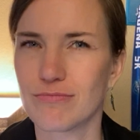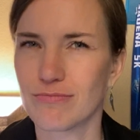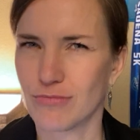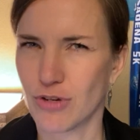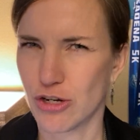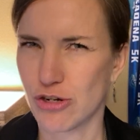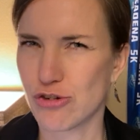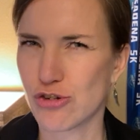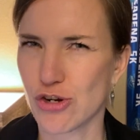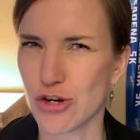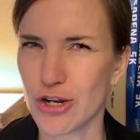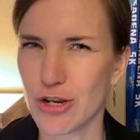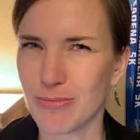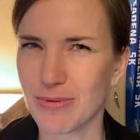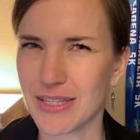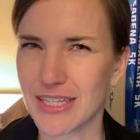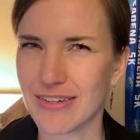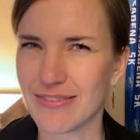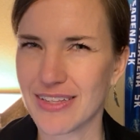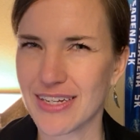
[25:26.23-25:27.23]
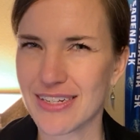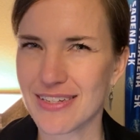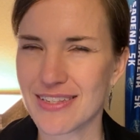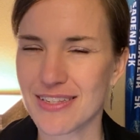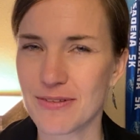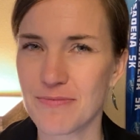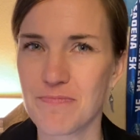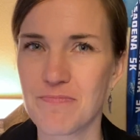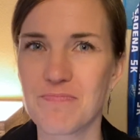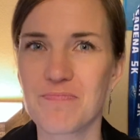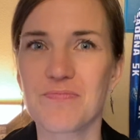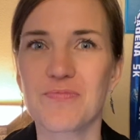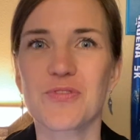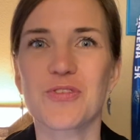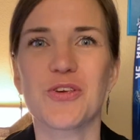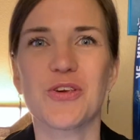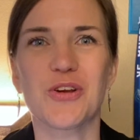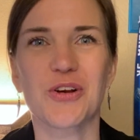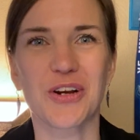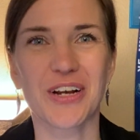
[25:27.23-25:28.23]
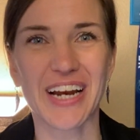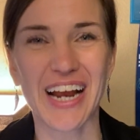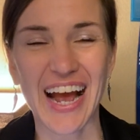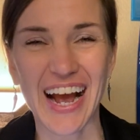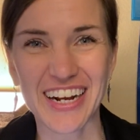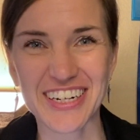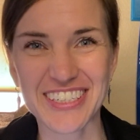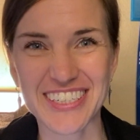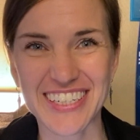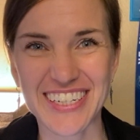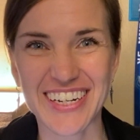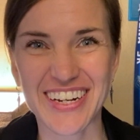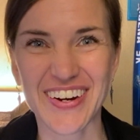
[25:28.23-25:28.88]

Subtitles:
you sure you believe this? You're gonna actually